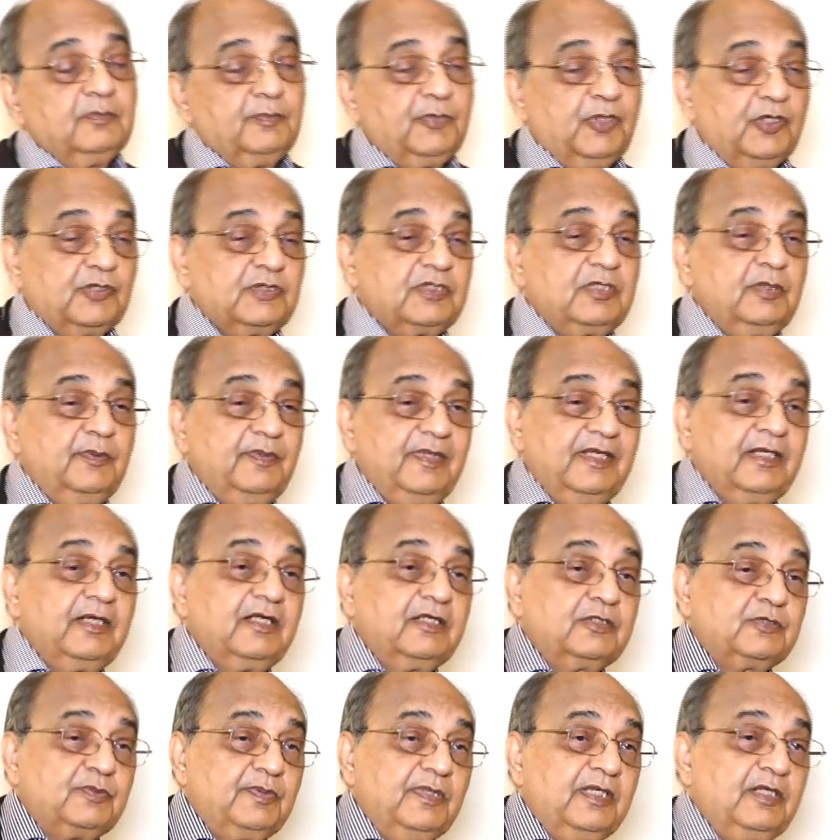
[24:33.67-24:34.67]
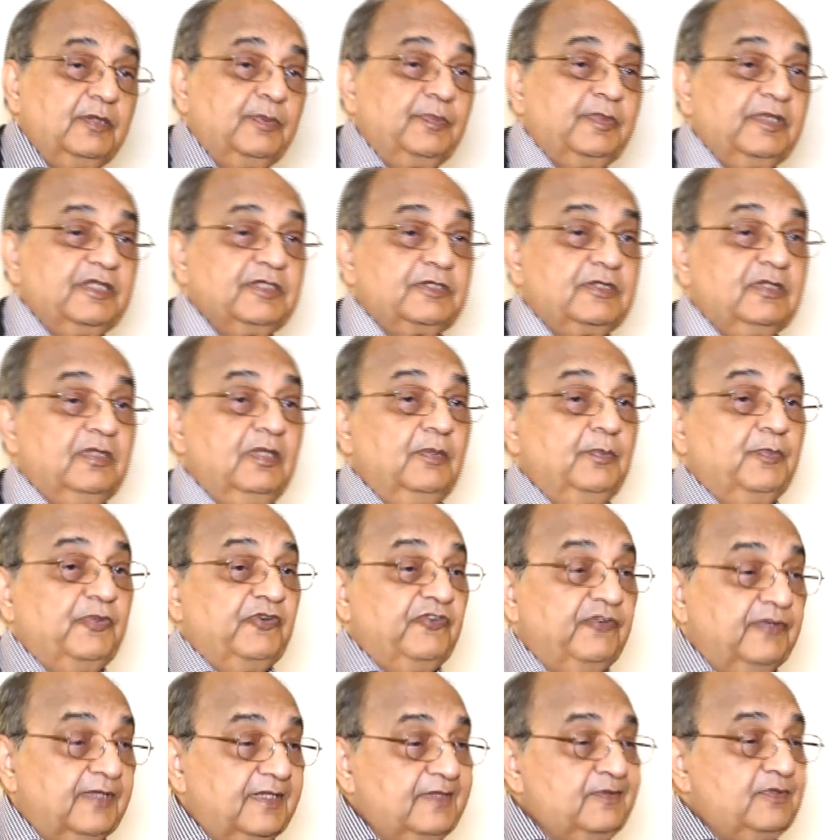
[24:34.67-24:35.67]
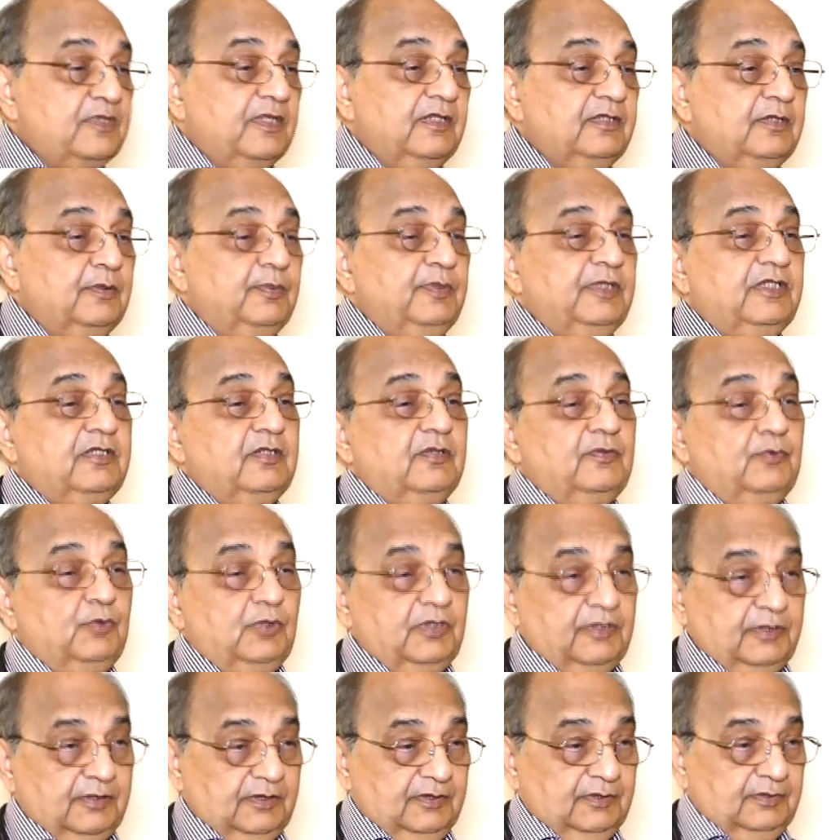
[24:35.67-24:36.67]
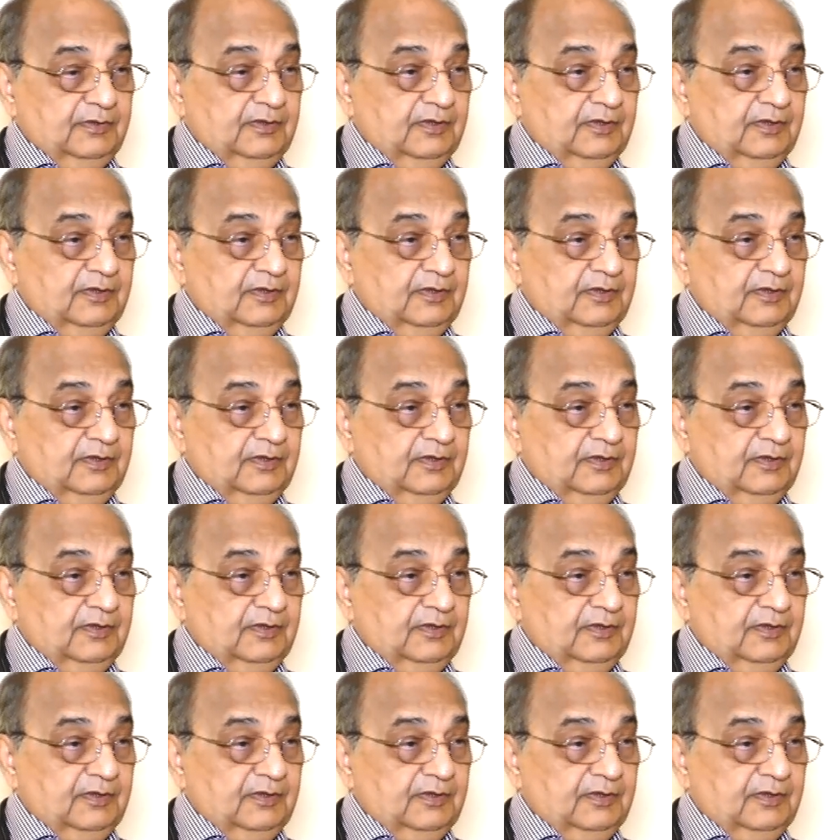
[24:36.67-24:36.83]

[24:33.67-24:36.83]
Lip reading: positive end expiratory pressure of 5 centimeter of water.